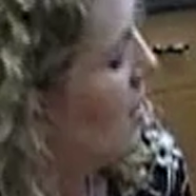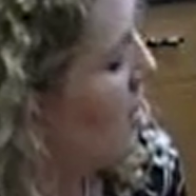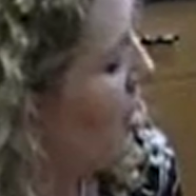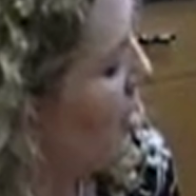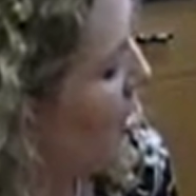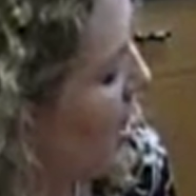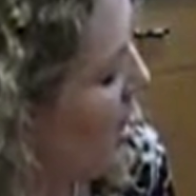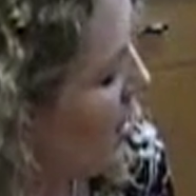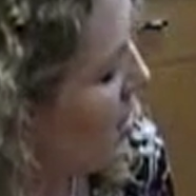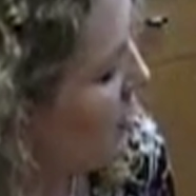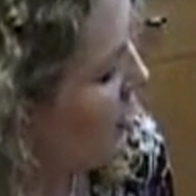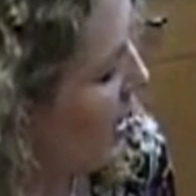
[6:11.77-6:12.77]
So the
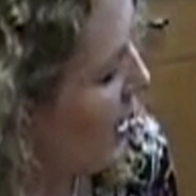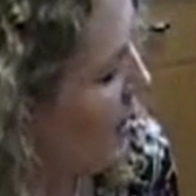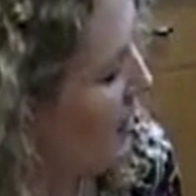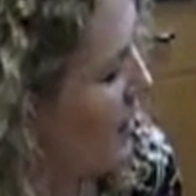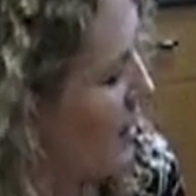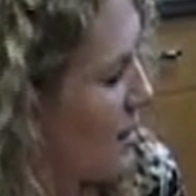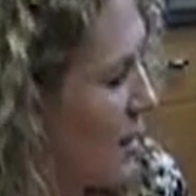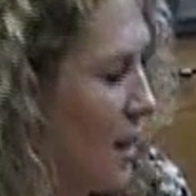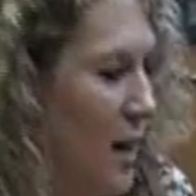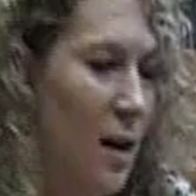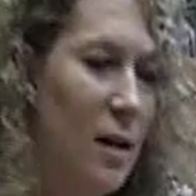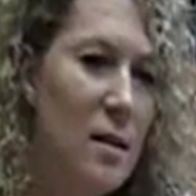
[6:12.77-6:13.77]
odds of getting this
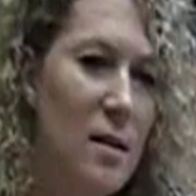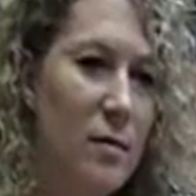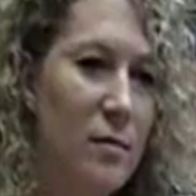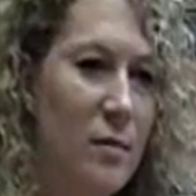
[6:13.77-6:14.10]
hand